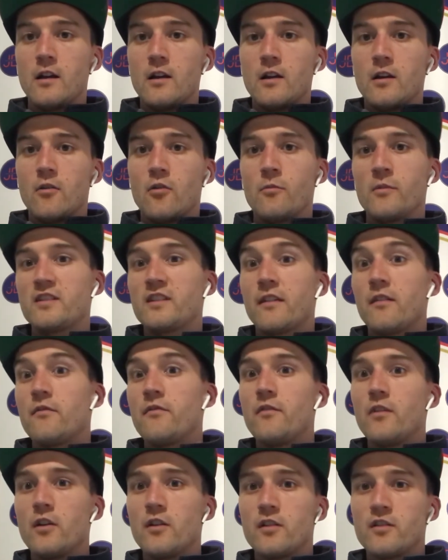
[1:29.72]
almost at the
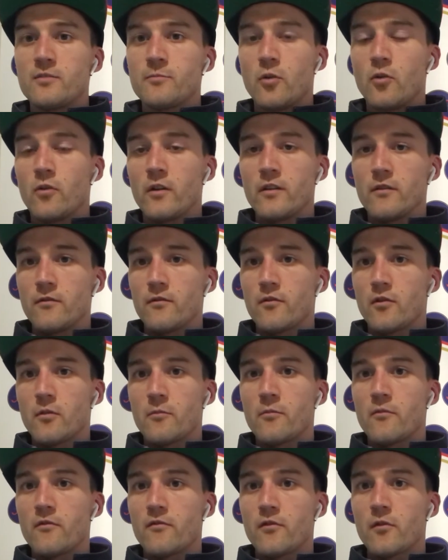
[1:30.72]
furthest point
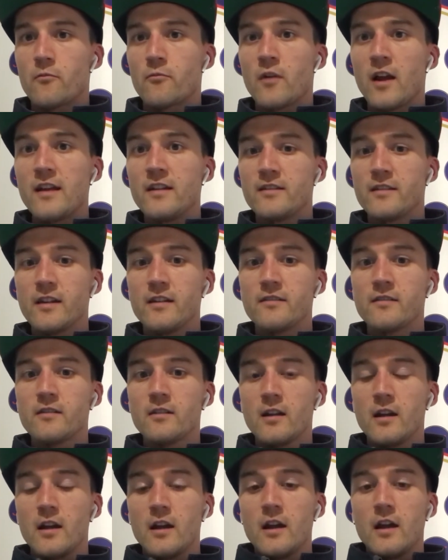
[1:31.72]
from race season.
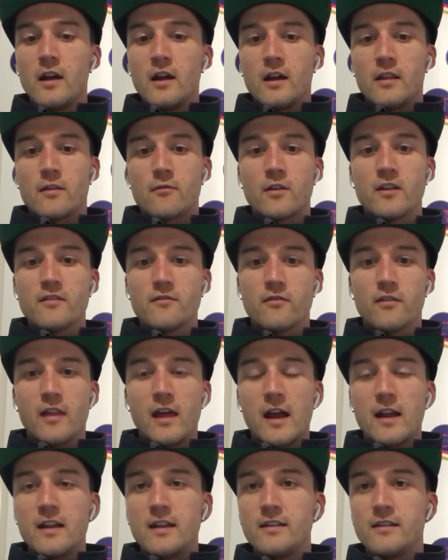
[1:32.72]
And the reason for
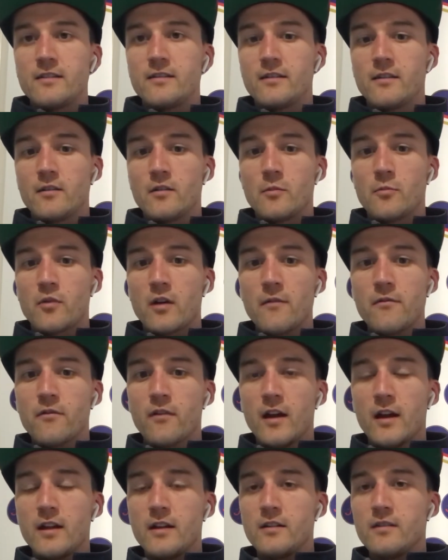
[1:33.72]
that is the prep
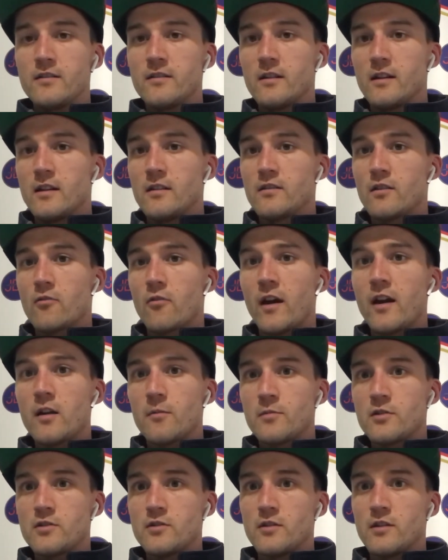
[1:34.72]
phase is a great
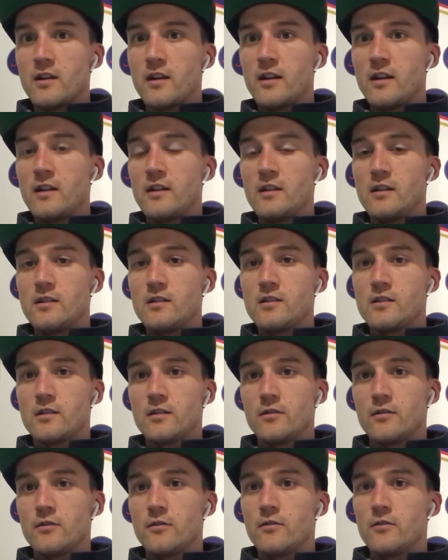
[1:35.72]
opportunity
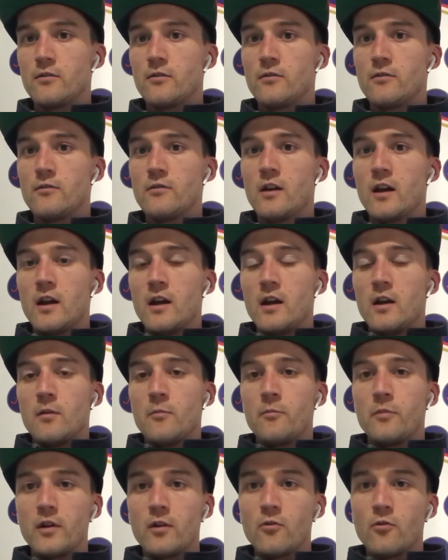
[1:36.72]
to
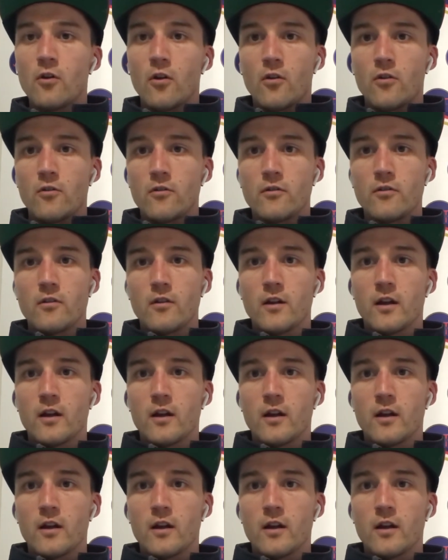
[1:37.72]
build on